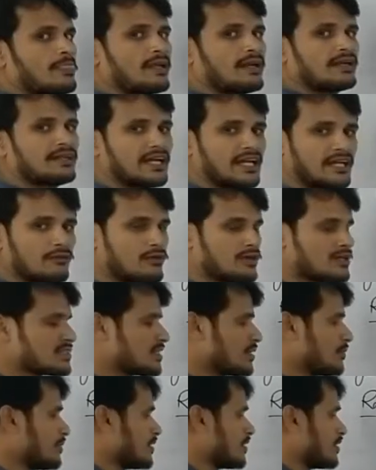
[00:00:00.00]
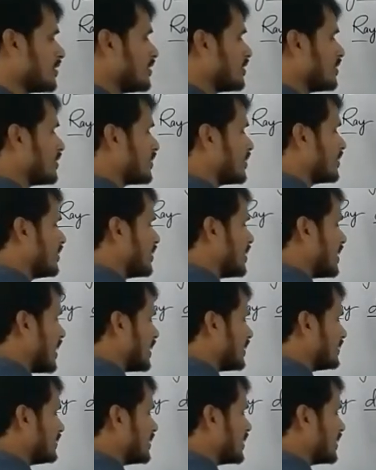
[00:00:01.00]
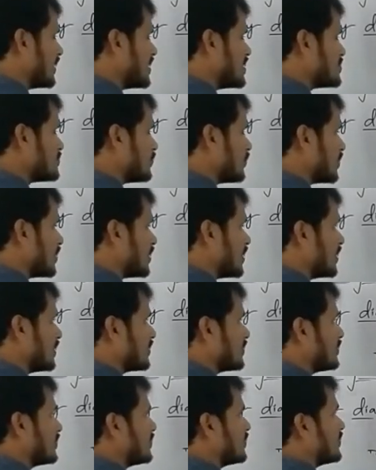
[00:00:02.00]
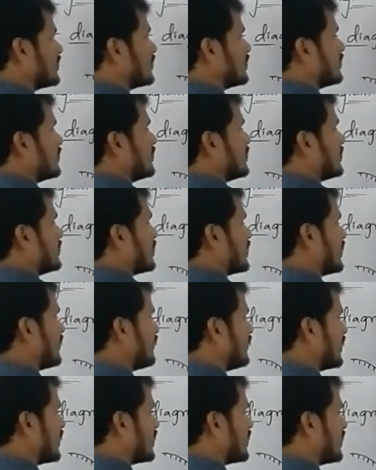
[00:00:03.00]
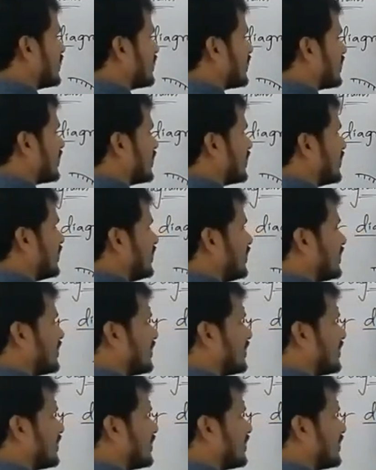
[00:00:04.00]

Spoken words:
diverging mirror, and that is what the reflected ray